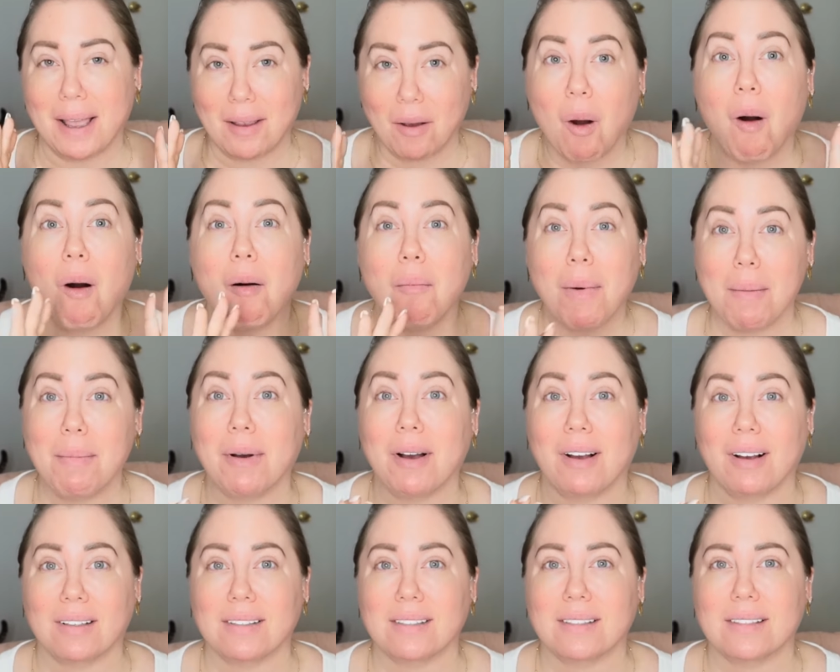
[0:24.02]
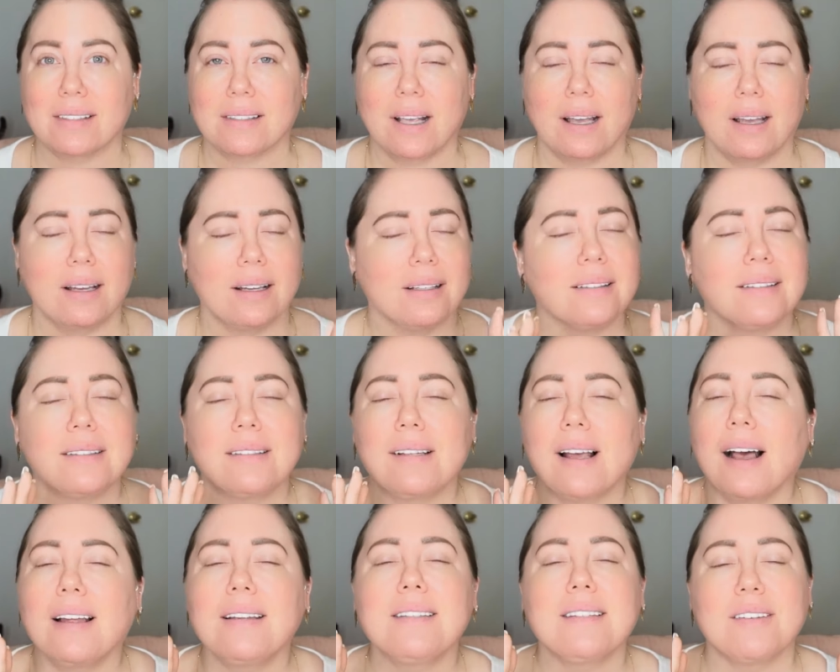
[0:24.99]
all my books,
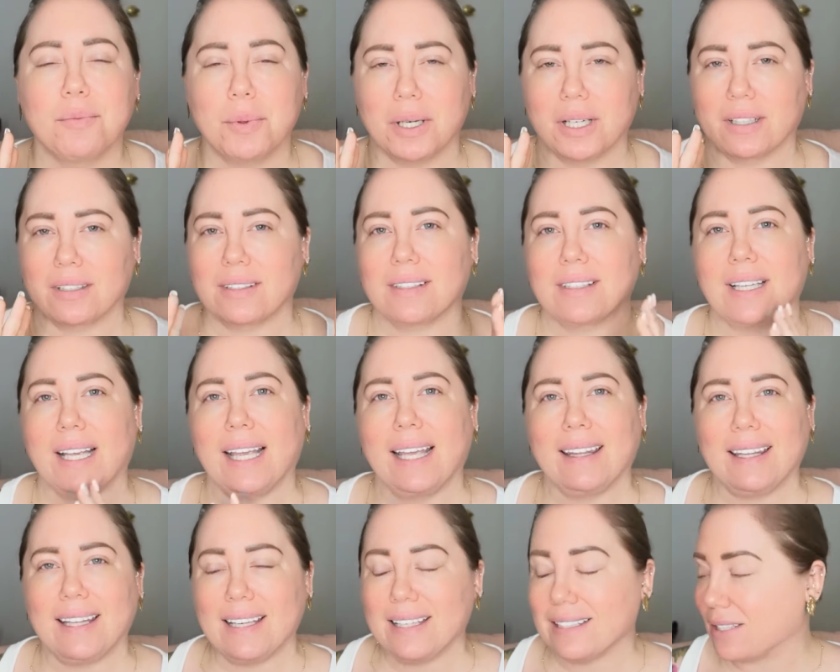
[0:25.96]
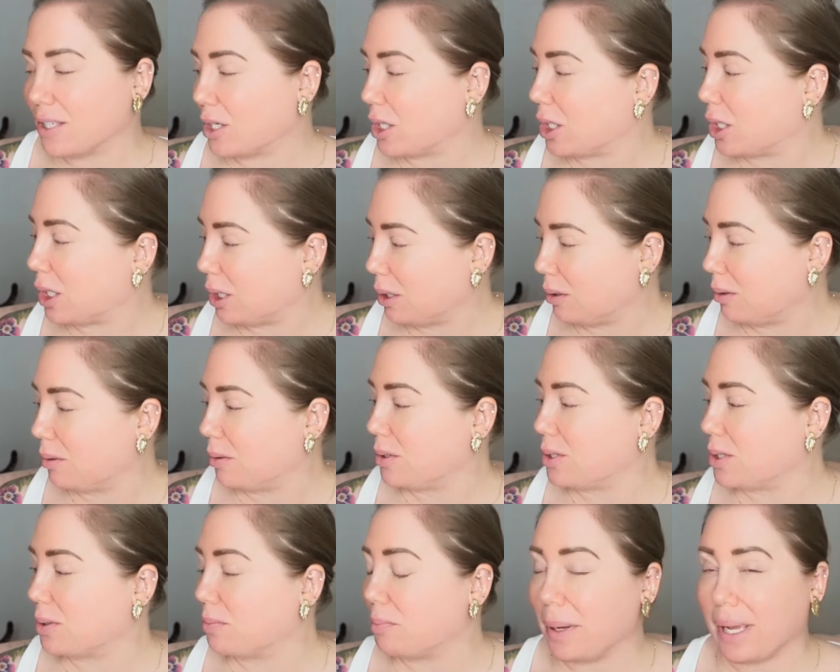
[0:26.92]
tons of books, in these
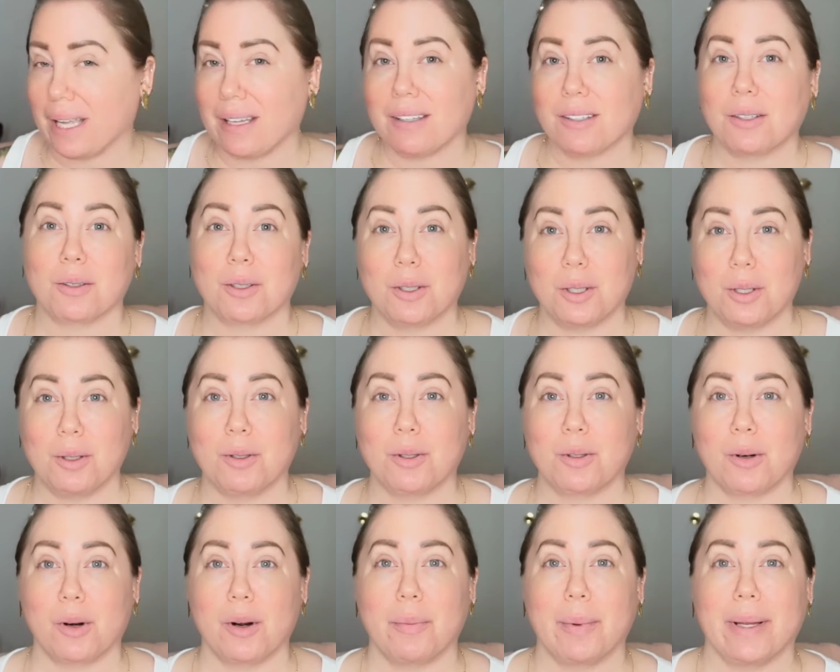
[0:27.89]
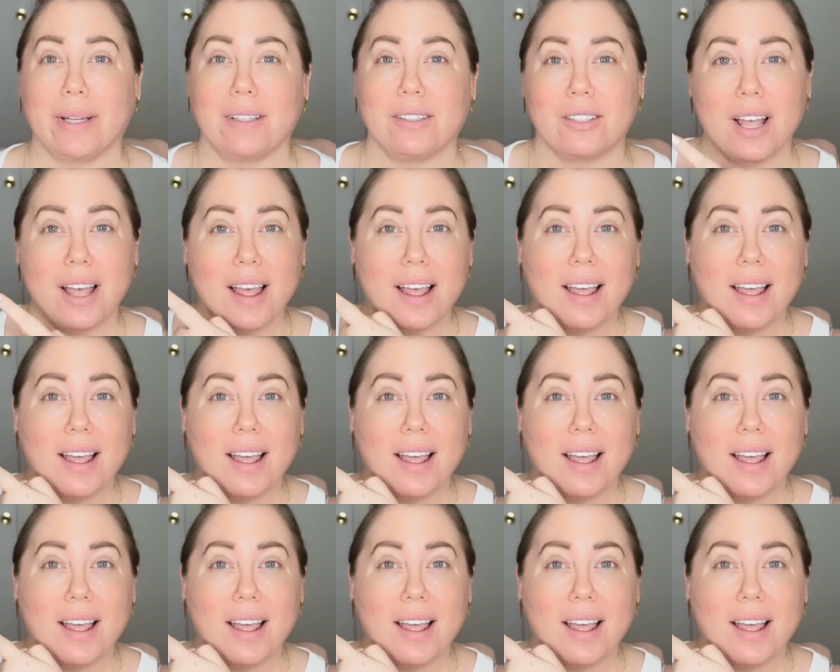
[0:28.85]
huge bins, those huge storage bins.